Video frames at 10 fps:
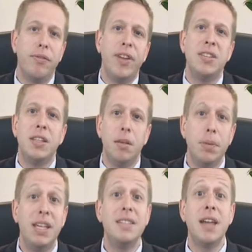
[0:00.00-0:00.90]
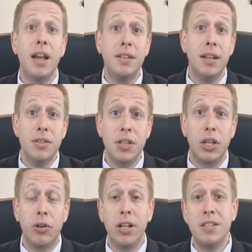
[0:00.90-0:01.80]
facing the PCI data
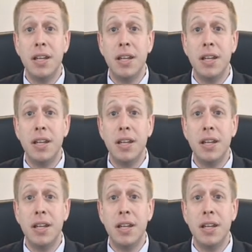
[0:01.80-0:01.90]
security